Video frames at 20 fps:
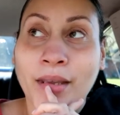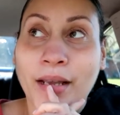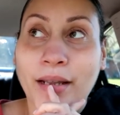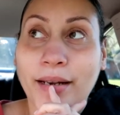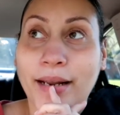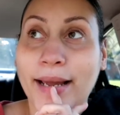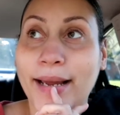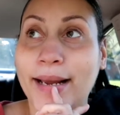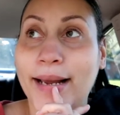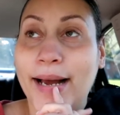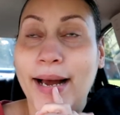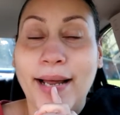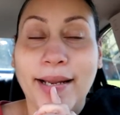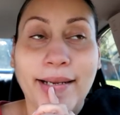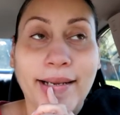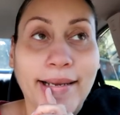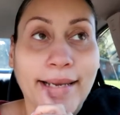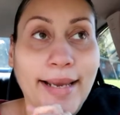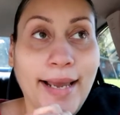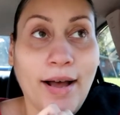Like, I
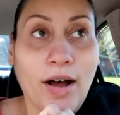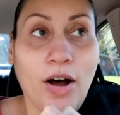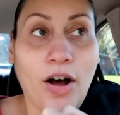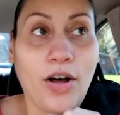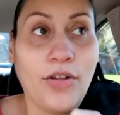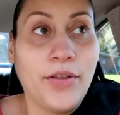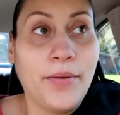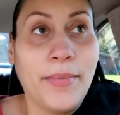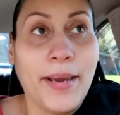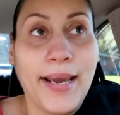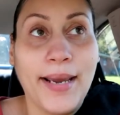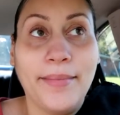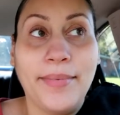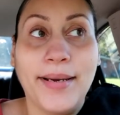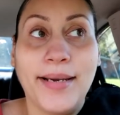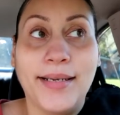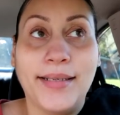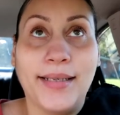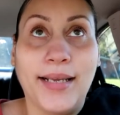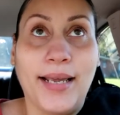look at all the
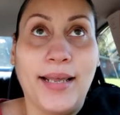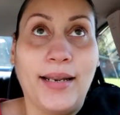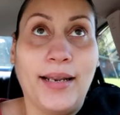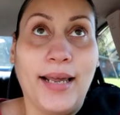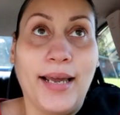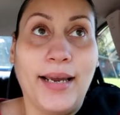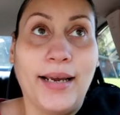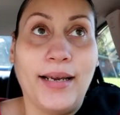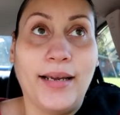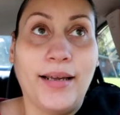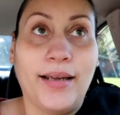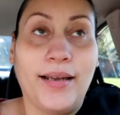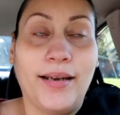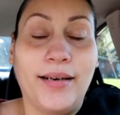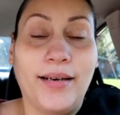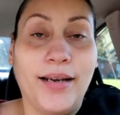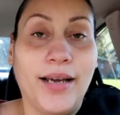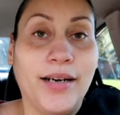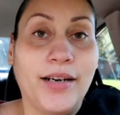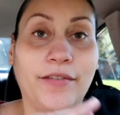babies and like
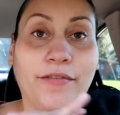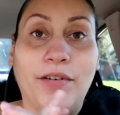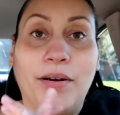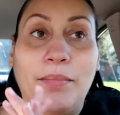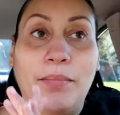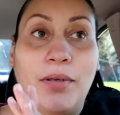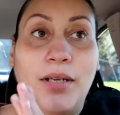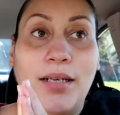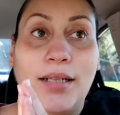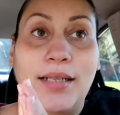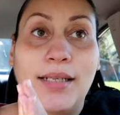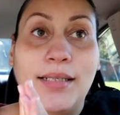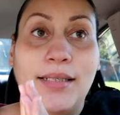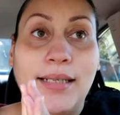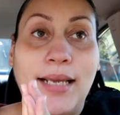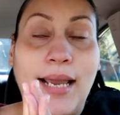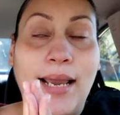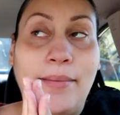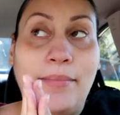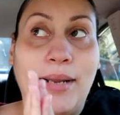none of them look the
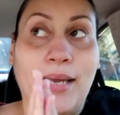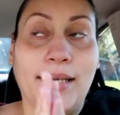same.